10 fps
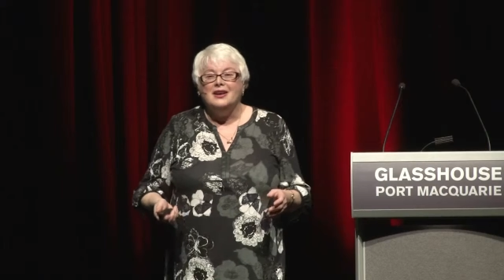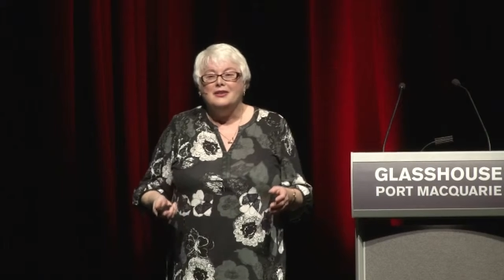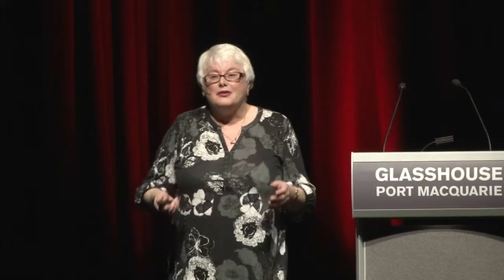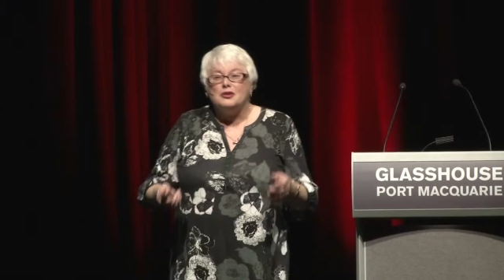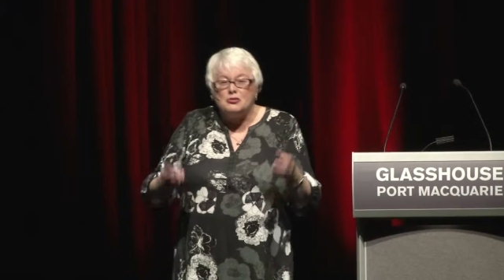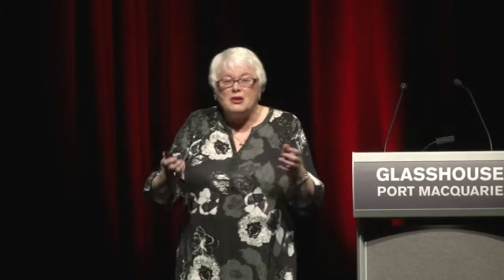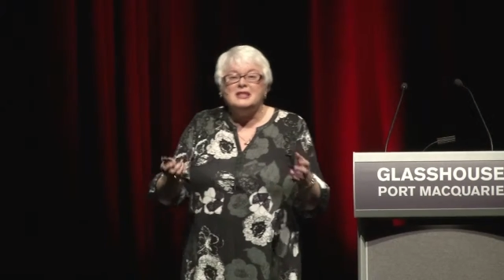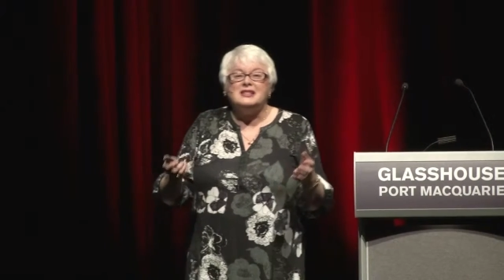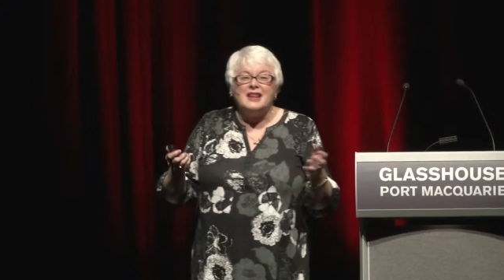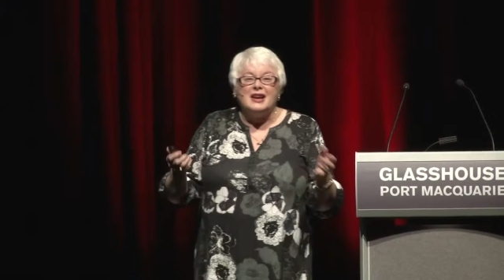For
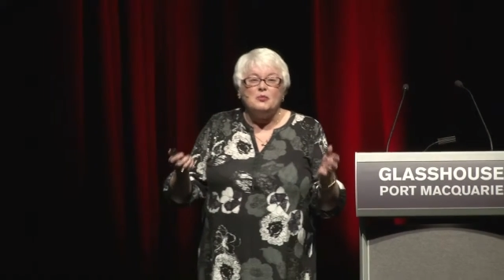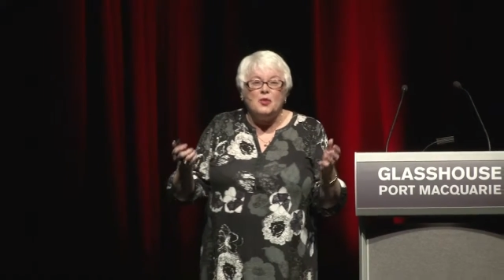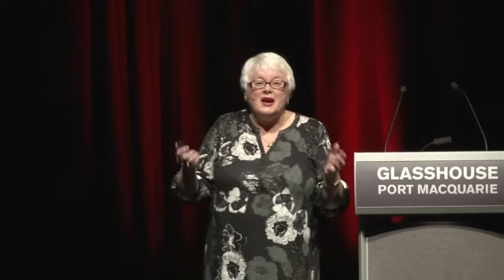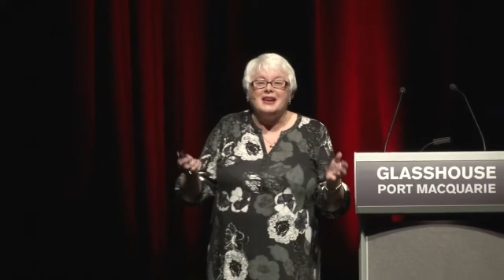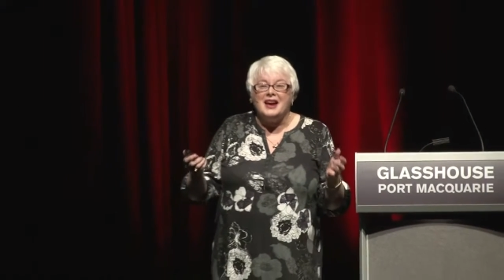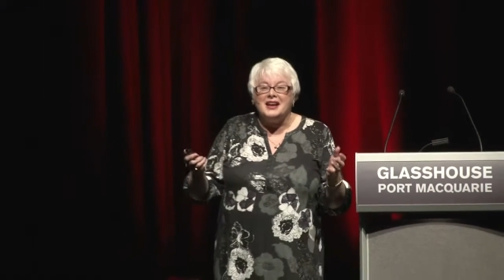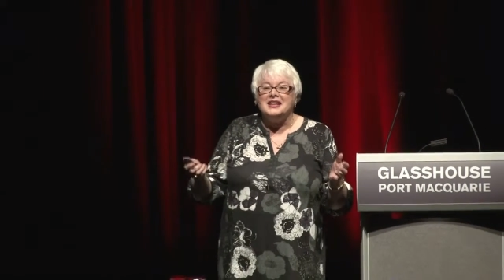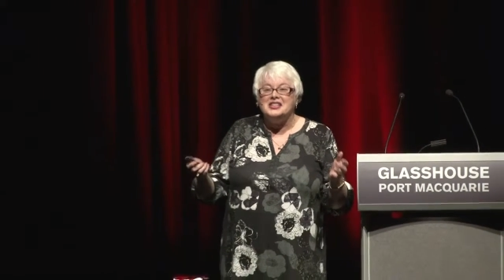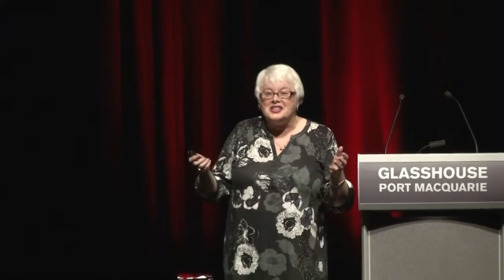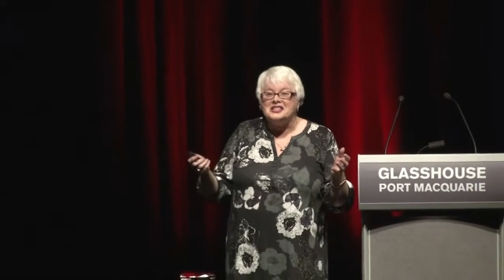Christ's sake, why can't
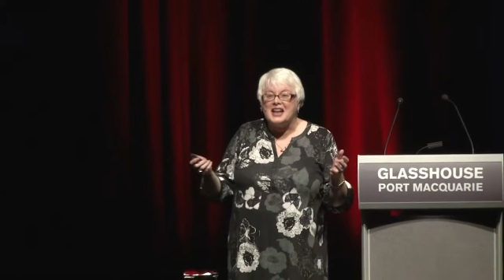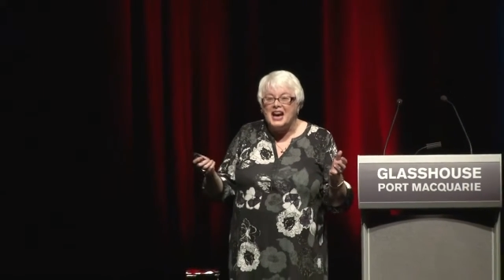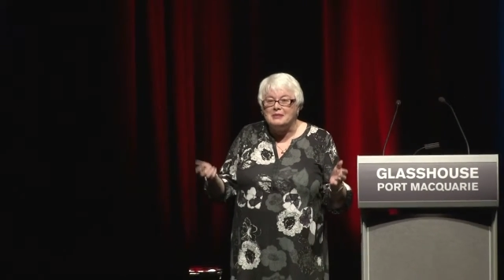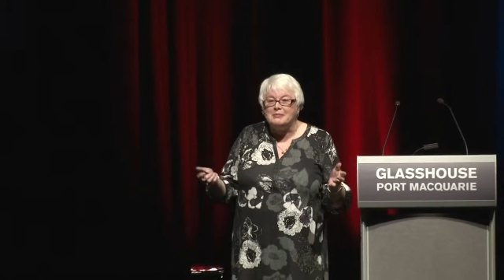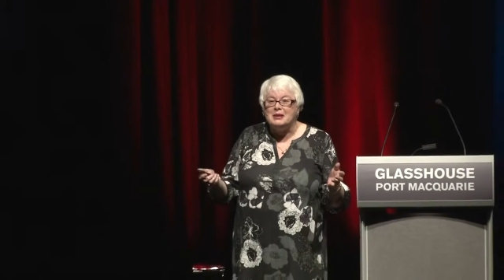he just hug